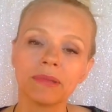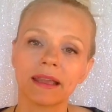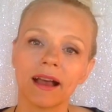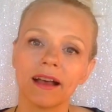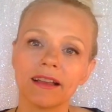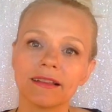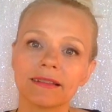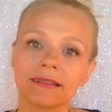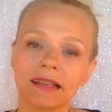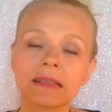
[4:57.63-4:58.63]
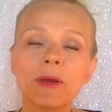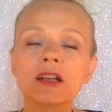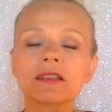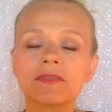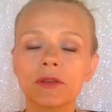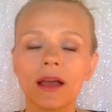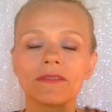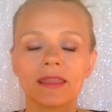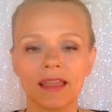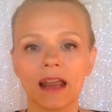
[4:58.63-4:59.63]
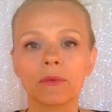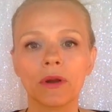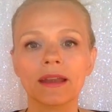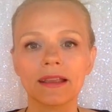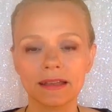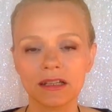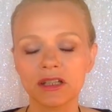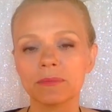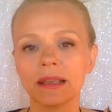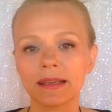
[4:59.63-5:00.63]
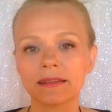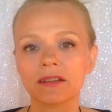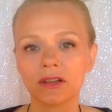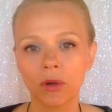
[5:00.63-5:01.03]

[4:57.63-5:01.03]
because, especially if you have a thyroid condition, because they're